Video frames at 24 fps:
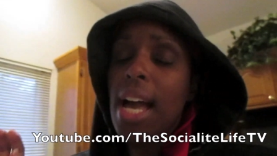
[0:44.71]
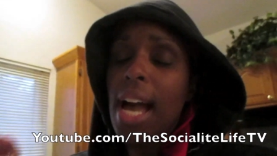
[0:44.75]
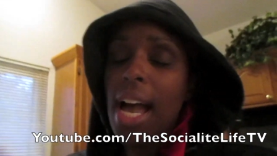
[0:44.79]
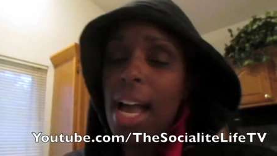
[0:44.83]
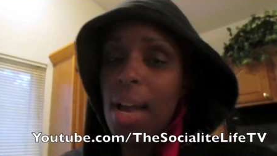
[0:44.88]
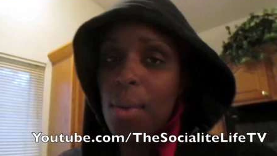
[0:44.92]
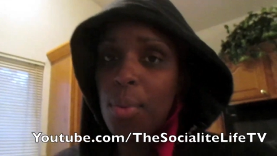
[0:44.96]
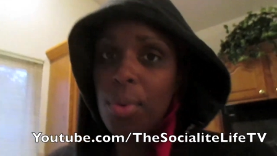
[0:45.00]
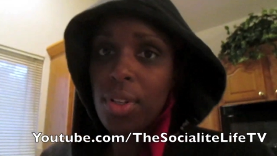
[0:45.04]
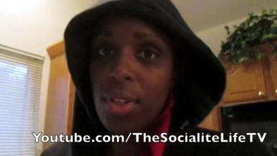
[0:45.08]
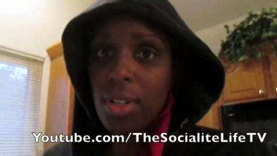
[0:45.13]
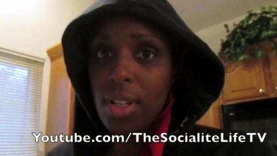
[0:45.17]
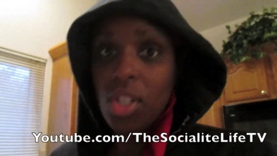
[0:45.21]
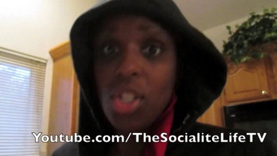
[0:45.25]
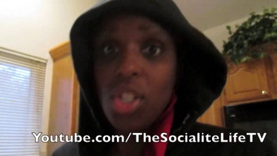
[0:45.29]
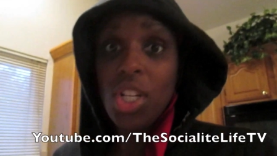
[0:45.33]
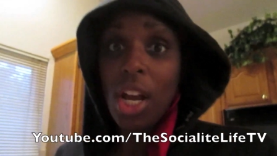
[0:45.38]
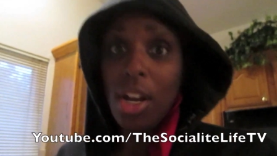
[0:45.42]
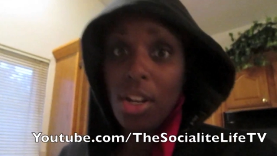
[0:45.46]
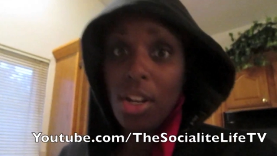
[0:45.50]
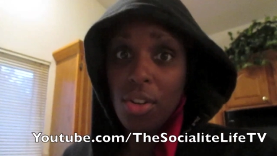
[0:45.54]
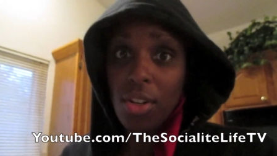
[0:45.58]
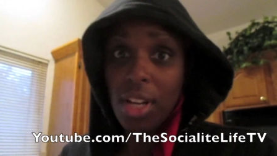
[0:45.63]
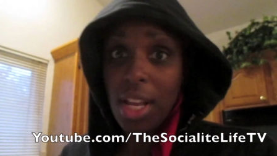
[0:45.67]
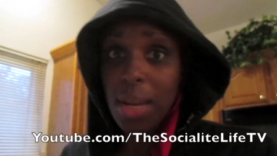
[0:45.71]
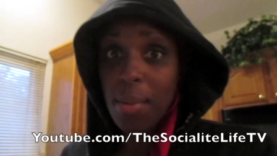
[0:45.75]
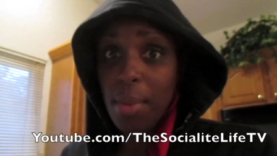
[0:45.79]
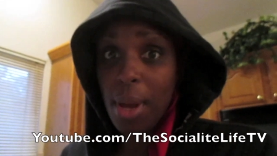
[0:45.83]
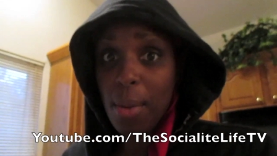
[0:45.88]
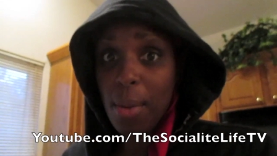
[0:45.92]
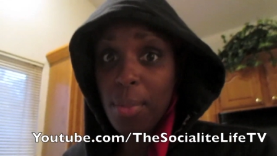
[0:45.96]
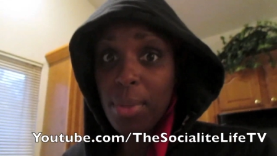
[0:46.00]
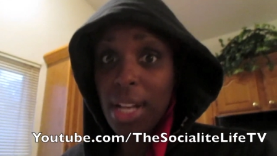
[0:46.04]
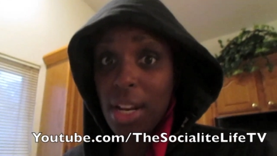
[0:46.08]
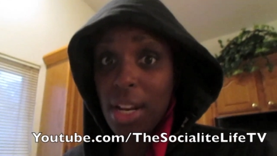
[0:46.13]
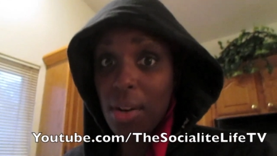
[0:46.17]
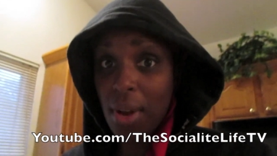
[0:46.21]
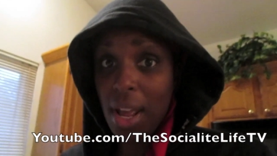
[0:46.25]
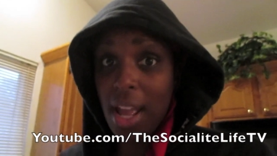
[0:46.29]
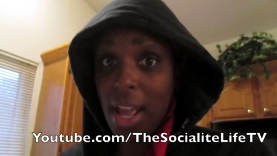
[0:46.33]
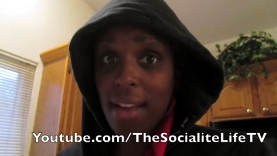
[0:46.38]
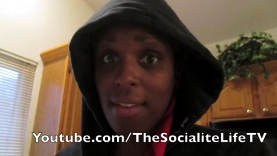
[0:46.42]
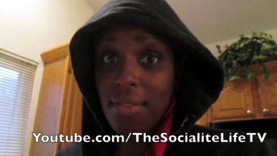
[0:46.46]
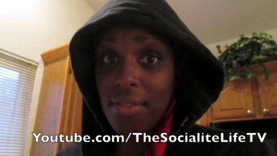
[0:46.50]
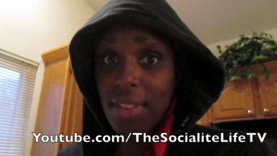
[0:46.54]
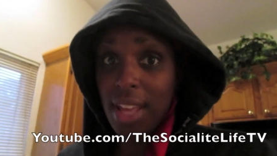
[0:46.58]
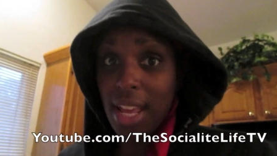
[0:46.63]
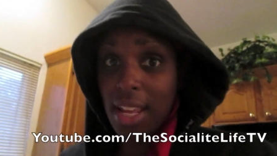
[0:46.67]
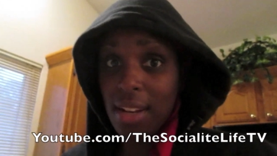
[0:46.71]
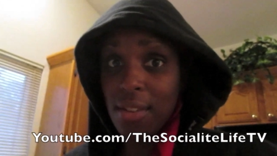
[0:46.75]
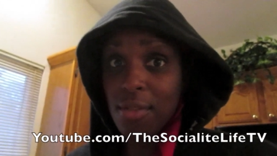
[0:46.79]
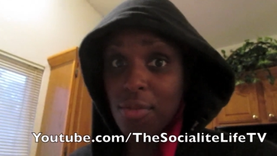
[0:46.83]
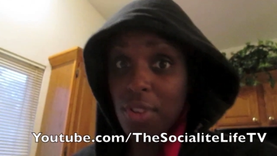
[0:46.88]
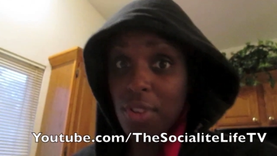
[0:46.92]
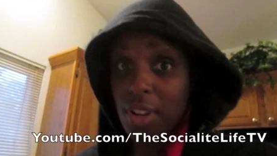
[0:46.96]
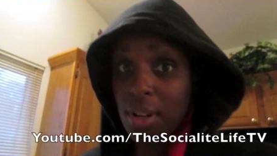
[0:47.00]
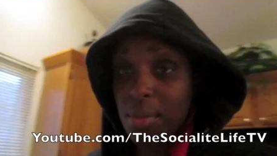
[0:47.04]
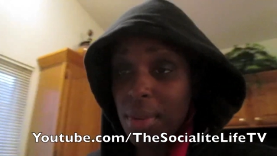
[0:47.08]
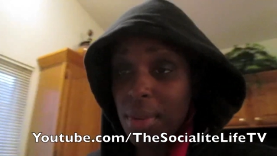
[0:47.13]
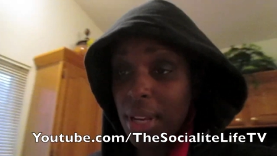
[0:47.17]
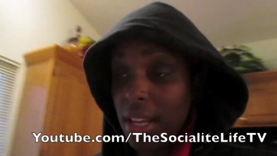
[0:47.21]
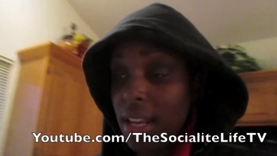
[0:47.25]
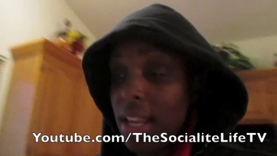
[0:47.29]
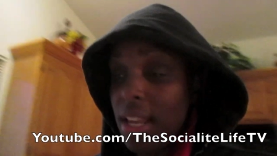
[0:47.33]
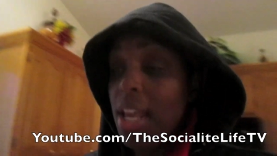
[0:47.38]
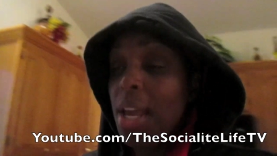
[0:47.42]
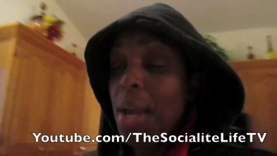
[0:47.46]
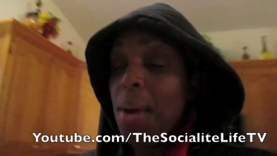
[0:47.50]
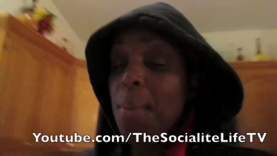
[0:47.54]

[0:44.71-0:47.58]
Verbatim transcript: I would shout your name out, but I don't have that in front of me.